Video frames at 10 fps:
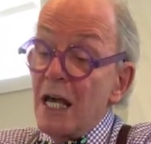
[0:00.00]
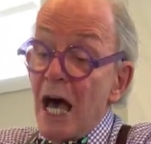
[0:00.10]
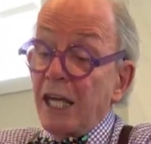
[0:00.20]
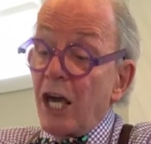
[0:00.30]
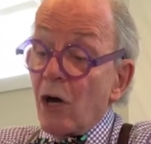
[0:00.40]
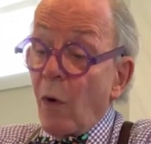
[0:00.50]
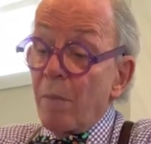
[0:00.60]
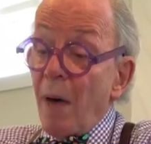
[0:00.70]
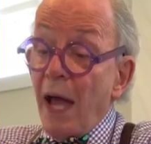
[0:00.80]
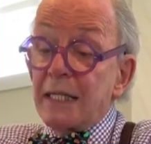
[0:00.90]
A year went
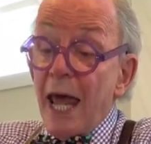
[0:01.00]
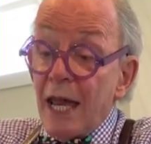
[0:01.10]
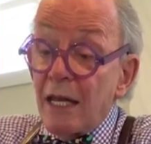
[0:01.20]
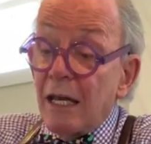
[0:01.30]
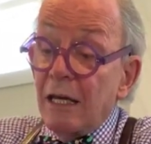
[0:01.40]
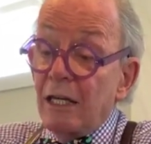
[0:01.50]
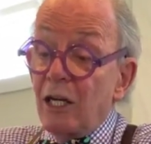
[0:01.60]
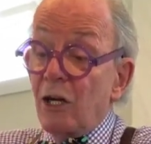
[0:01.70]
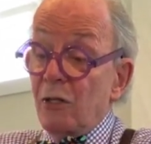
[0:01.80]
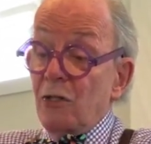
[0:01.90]
by, 10
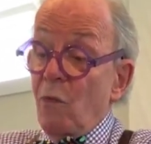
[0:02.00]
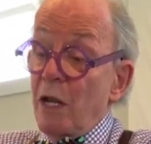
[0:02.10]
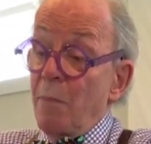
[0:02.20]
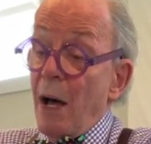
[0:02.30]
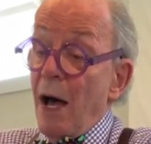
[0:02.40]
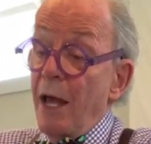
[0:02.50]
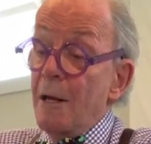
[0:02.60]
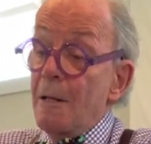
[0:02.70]
years went by,